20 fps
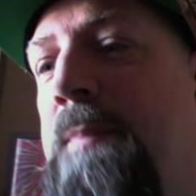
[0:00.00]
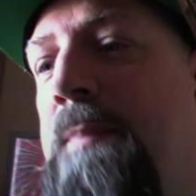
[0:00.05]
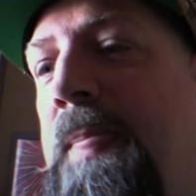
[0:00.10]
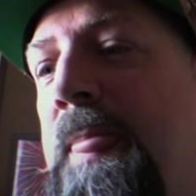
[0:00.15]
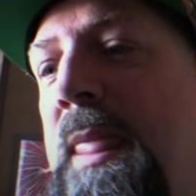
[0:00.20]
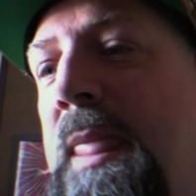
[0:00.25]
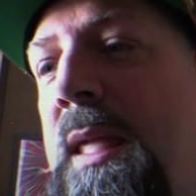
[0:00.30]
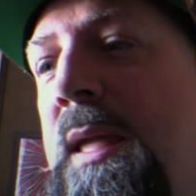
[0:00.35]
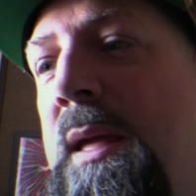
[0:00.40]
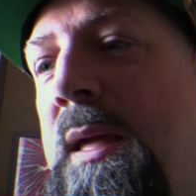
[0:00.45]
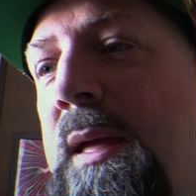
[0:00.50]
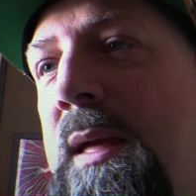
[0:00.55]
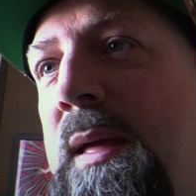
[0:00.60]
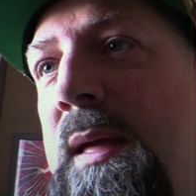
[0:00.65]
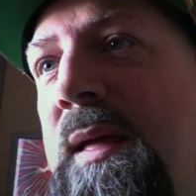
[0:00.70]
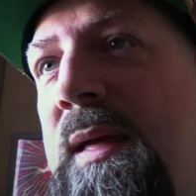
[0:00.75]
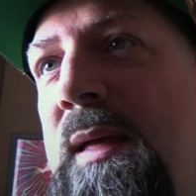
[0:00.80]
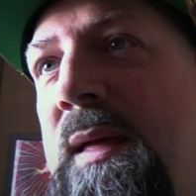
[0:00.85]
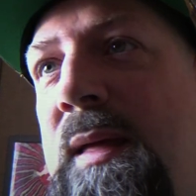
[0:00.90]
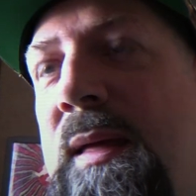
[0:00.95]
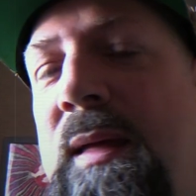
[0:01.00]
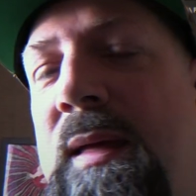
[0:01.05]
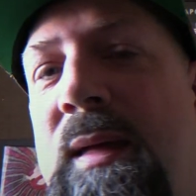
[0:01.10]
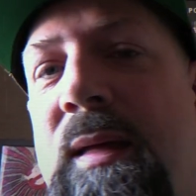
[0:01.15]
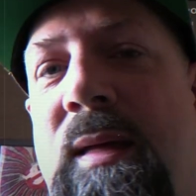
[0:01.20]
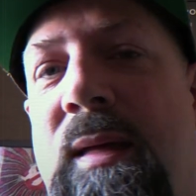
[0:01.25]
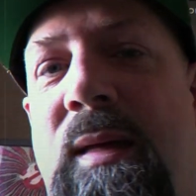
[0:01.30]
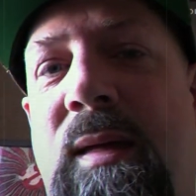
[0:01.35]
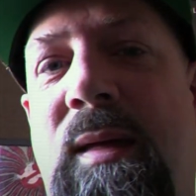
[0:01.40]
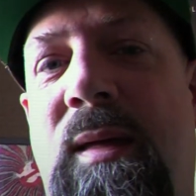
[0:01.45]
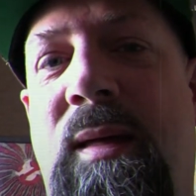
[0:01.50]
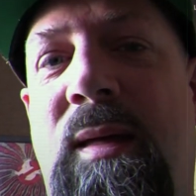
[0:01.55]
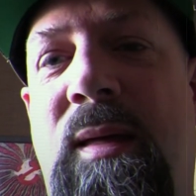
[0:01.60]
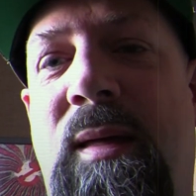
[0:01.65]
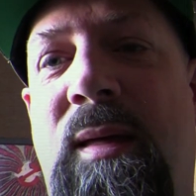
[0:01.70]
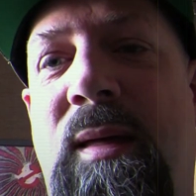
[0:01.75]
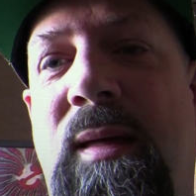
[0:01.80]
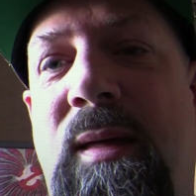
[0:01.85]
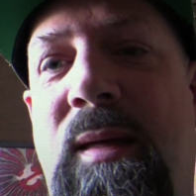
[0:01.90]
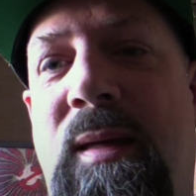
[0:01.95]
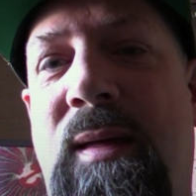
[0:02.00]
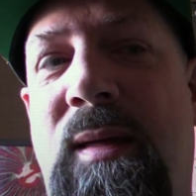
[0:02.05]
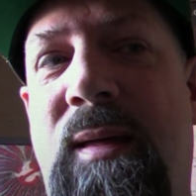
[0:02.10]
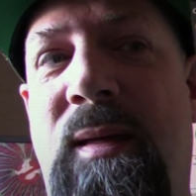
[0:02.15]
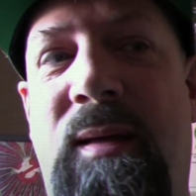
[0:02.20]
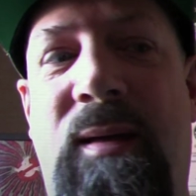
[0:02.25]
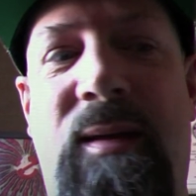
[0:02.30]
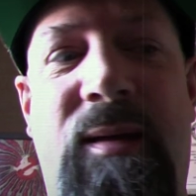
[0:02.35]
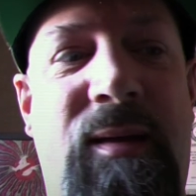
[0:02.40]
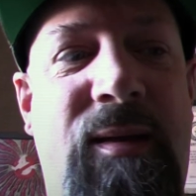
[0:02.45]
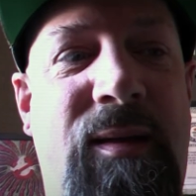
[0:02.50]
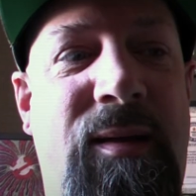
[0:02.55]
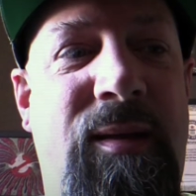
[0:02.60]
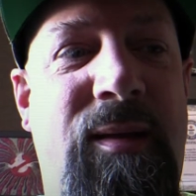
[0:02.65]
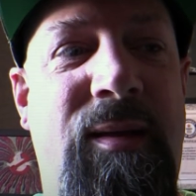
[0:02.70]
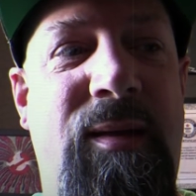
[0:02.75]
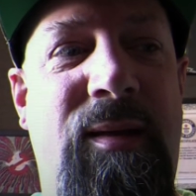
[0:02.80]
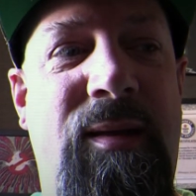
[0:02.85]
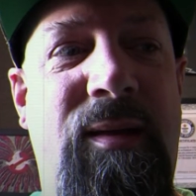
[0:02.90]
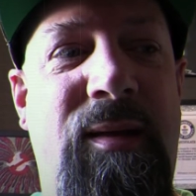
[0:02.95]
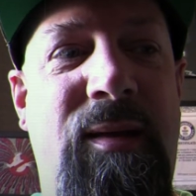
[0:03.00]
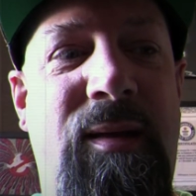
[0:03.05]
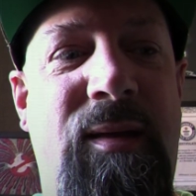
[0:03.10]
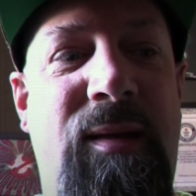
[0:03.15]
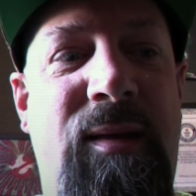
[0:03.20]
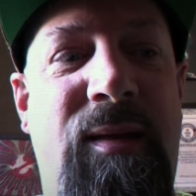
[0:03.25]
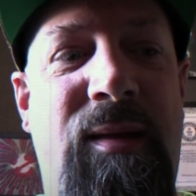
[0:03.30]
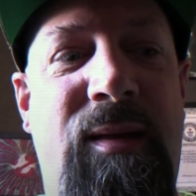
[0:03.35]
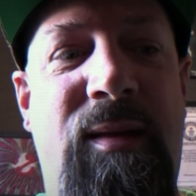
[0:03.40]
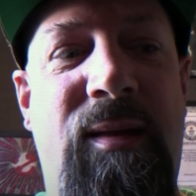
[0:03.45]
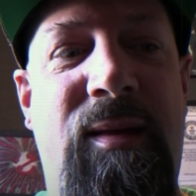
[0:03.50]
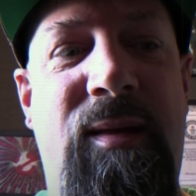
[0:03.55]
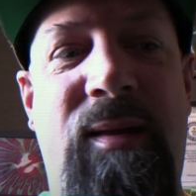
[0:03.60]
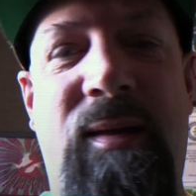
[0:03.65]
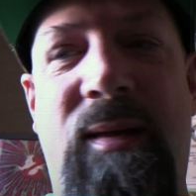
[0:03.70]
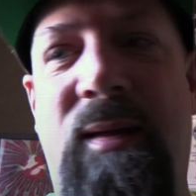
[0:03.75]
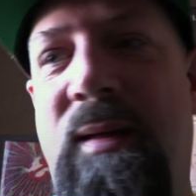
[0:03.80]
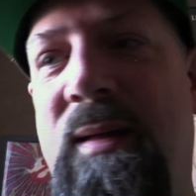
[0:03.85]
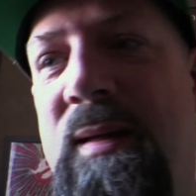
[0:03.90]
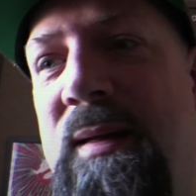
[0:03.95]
[no speech]